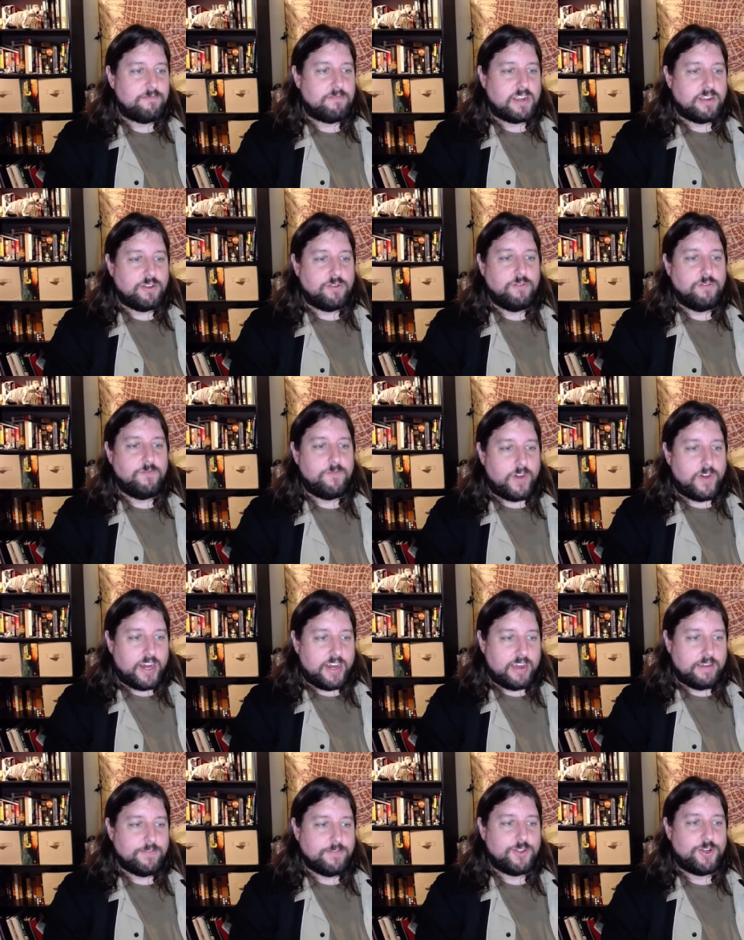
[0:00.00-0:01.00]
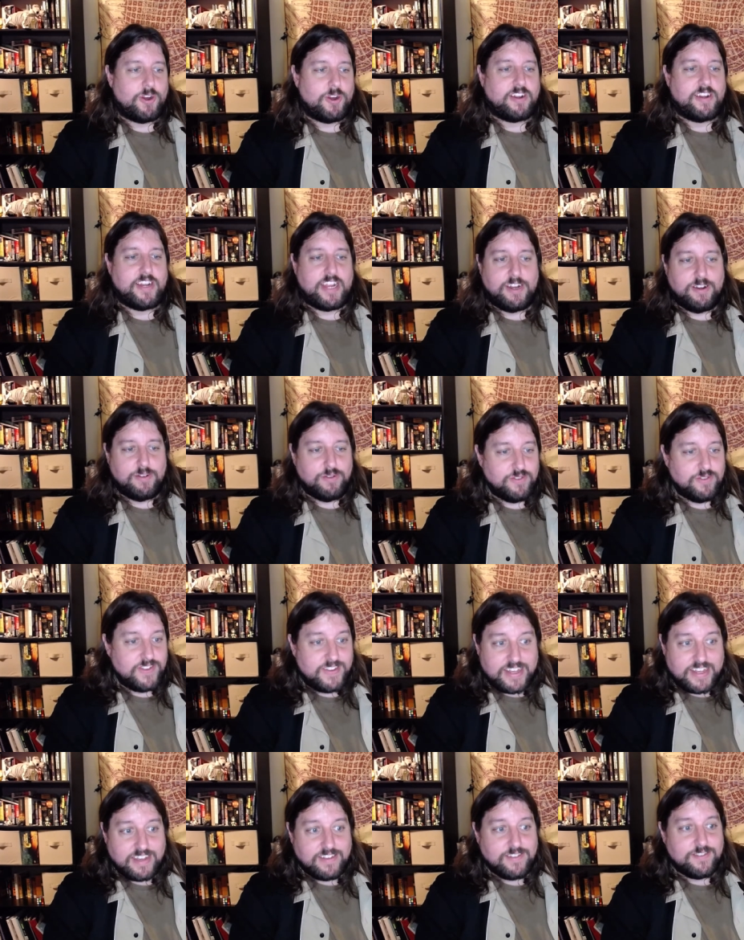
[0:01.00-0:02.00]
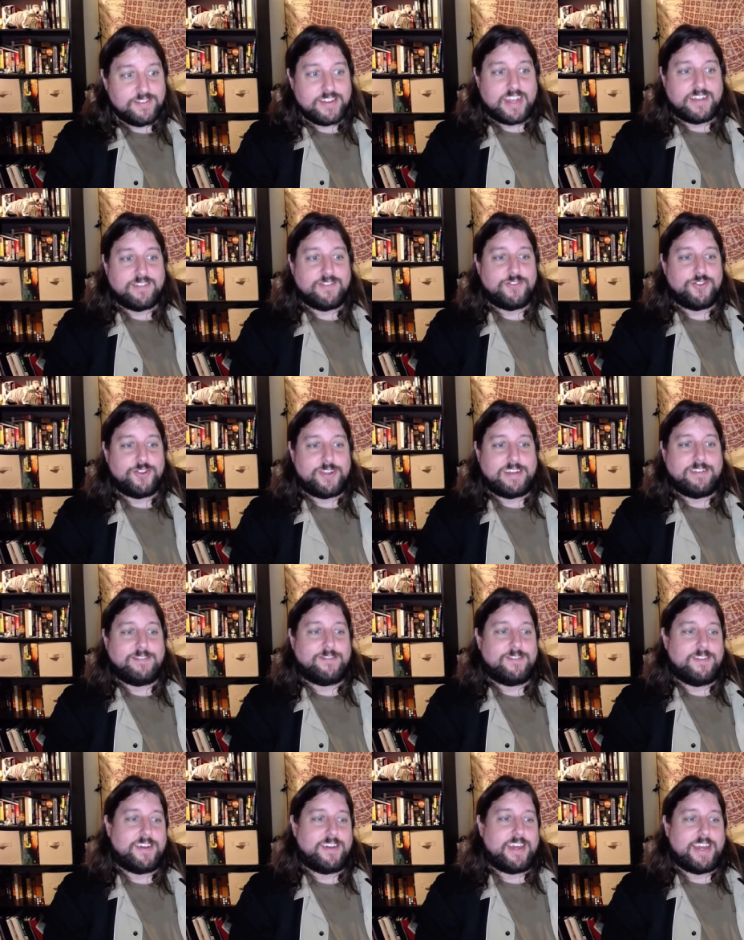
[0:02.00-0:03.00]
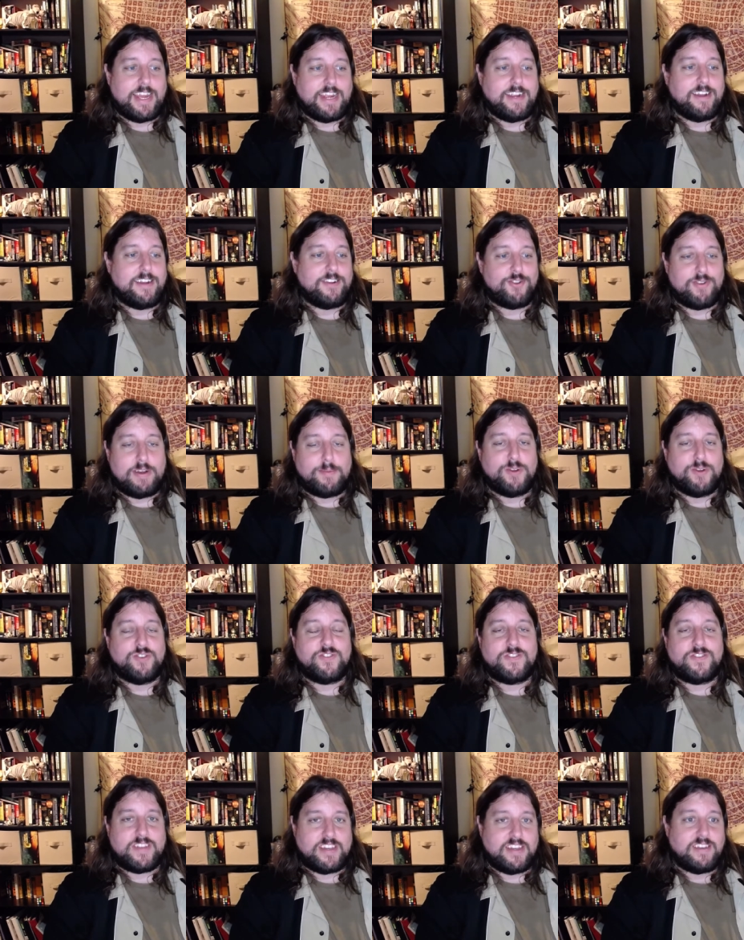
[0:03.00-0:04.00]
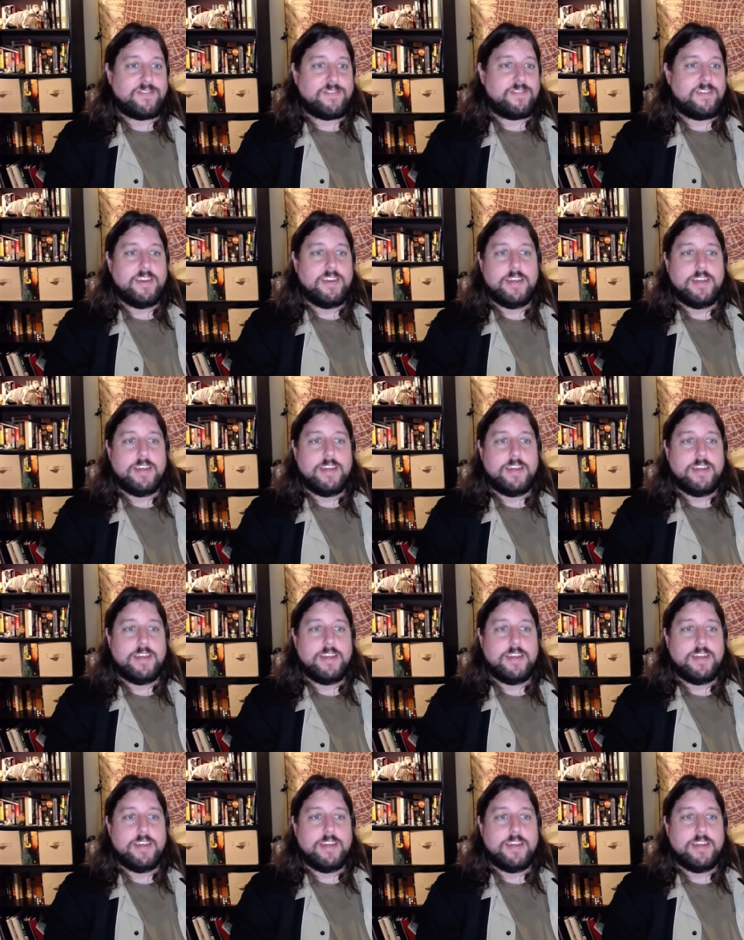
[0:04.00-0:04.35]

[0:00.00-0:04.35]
Ringu, five. Sharknado, six. Texas Chainsaw, eight. Tremors, six.